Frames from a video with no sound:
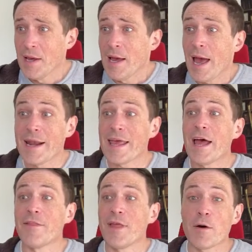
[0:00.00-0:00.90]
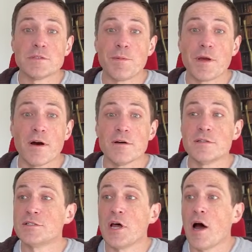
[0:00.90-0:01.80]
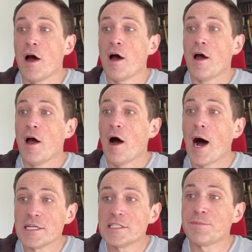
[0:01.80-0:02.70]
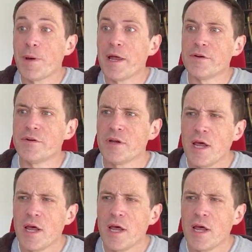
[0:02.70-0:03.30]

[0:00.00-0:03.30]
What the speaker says: again, that was because I spent,